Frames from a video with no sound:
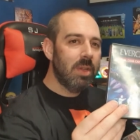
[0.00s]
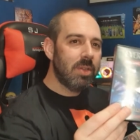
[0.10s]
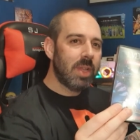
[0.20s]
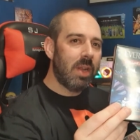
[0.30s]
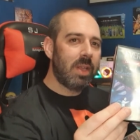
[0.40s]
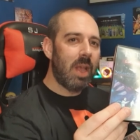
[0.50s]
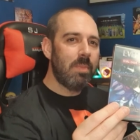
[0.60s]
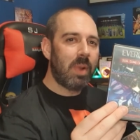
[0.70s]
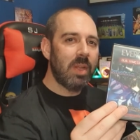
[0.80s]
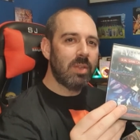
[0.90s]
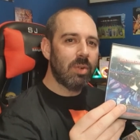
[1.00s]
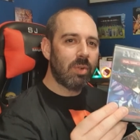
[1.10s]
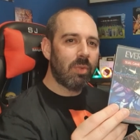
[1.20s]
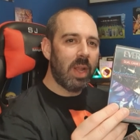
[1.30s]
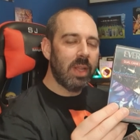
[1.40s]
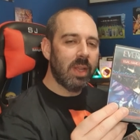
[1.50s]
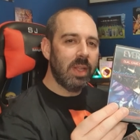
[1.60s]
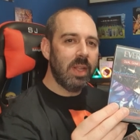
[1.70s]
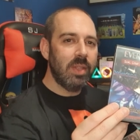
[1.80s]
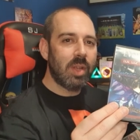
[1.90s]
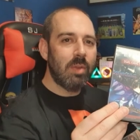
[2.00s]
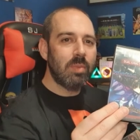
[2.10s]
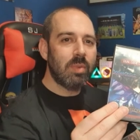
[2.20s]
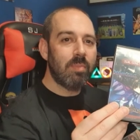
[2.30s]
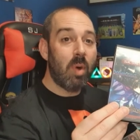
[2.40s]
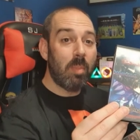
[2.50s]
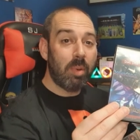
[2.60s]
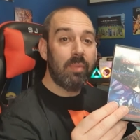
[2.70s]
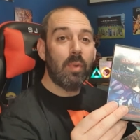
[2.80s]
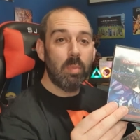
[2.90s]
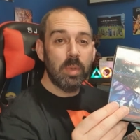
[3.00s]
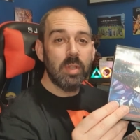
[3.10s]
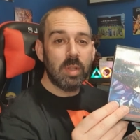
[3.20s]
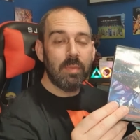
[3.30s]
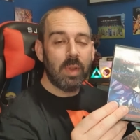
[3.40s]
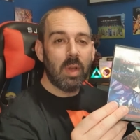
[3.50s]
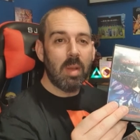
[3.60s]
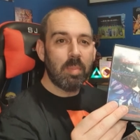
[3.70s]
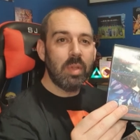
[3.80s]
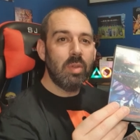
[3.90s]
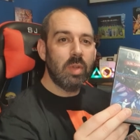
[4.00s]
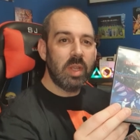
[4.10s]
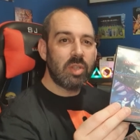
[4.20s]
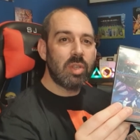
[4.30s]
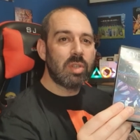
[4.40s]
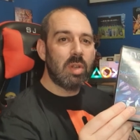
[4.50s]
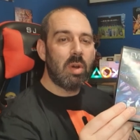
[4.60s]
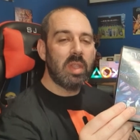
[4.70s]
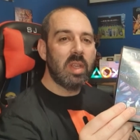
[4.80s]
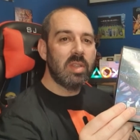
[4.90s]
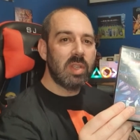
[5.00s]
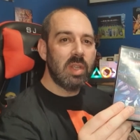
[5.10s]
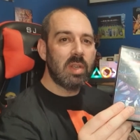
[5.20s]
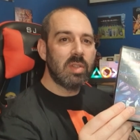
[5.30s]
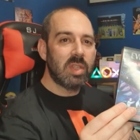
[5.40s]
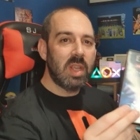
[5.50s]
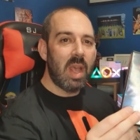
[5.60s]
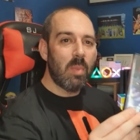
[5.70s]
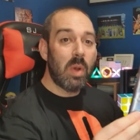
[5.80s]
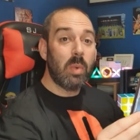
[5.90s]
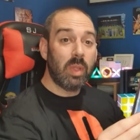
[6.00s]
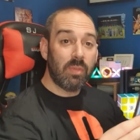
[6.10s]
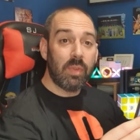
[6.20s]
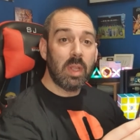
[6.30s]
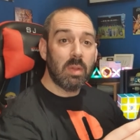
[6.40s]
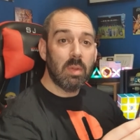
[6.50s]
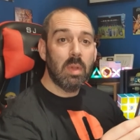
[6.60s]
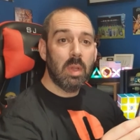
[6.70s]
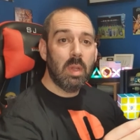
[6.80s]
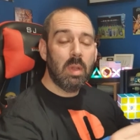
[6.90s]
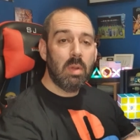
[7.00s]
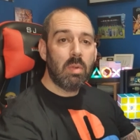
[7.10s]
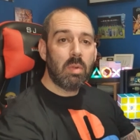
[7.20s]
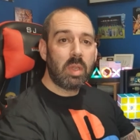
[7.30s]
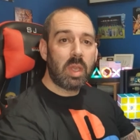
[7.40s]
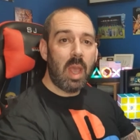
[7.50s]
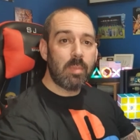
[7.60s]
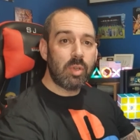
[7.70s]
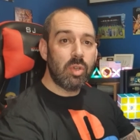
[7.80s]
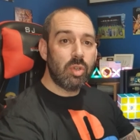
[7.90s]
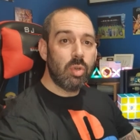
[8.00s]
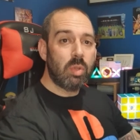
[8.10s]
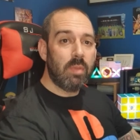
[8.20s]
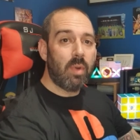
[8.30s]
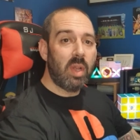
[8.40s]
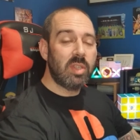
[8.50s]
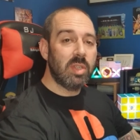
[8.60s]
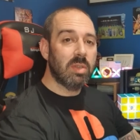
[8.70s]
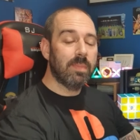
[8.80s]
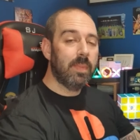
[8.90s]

So the gameplay is not great in terms of my performance, if you like, but it's just an idea so you can see how well this thing captures your devices.